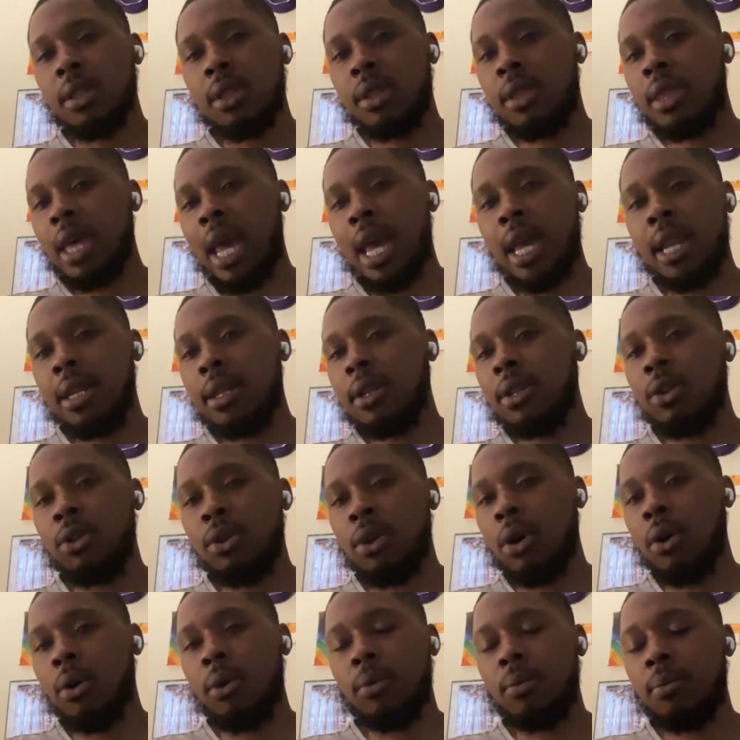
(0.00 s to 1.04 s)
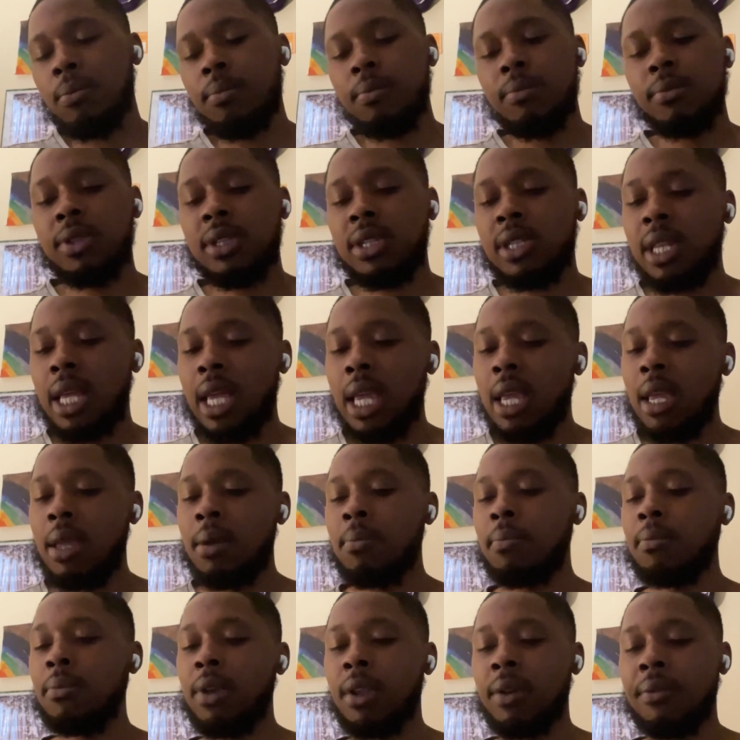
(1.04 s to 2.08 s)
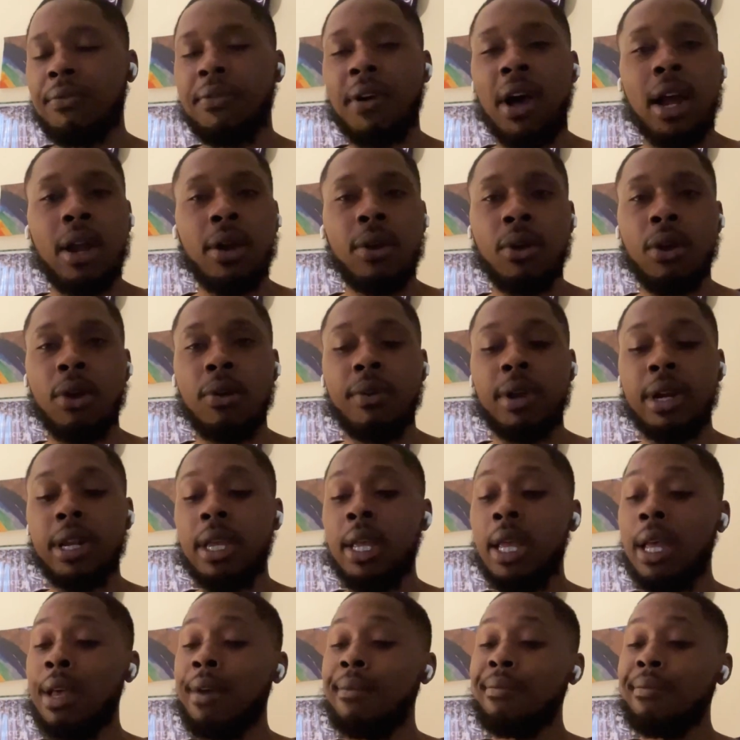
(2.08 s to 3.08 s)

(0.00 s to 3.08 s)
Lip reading: that, steam and fire already,